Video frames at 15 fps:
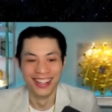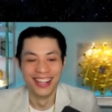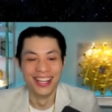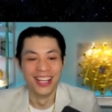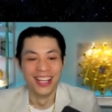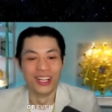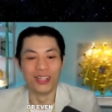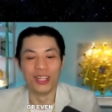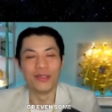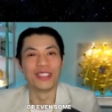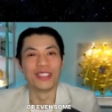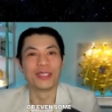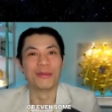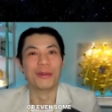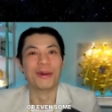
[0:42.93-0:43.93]
or even some
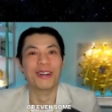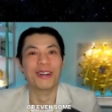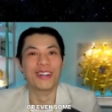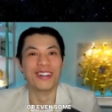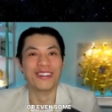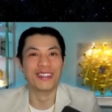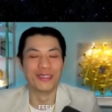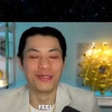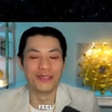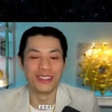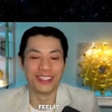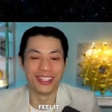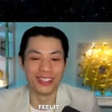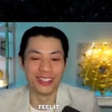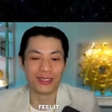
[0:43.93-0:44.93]
people will, will feel it
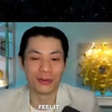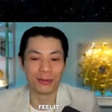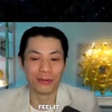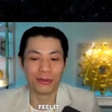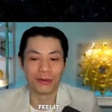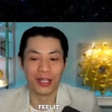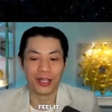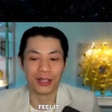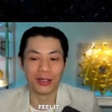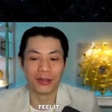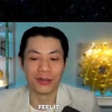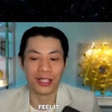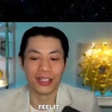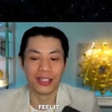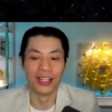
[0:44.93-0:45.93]
quite quickly.
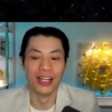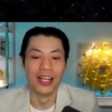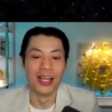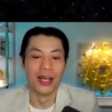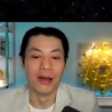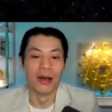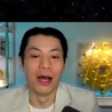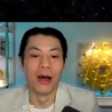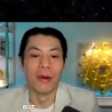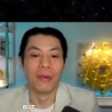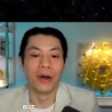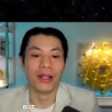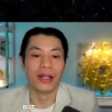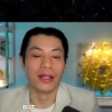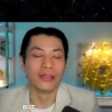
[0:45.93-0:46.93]
But
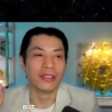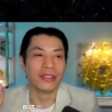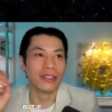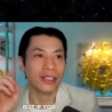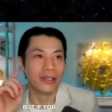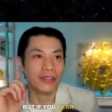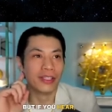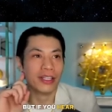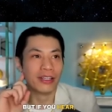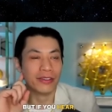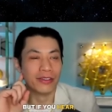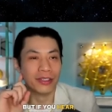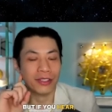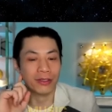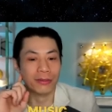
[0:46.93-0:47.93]
as you, if you hear, if you know
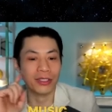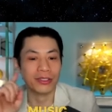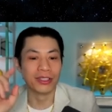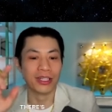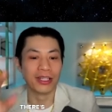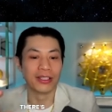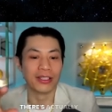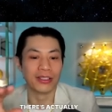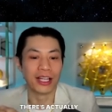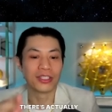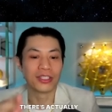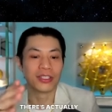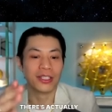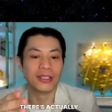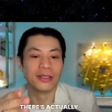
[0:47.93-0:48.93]
music, there's
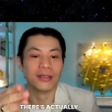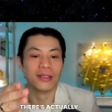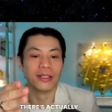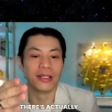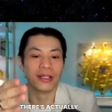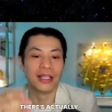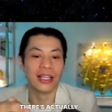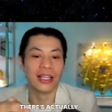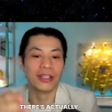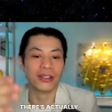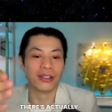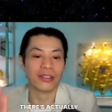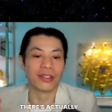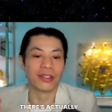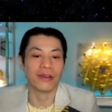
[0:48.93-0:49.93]
actually layers
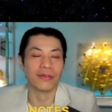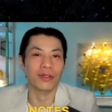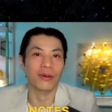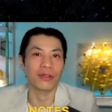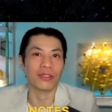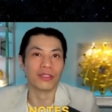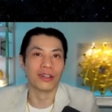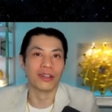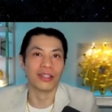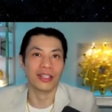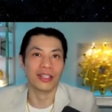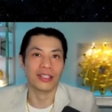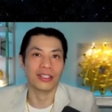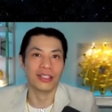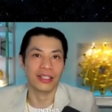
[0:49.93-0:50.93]
of notes on, in,
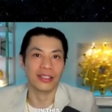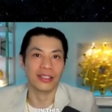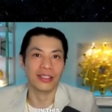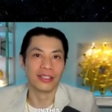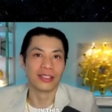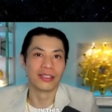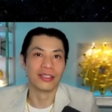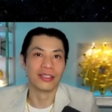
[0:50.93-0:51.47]
in this,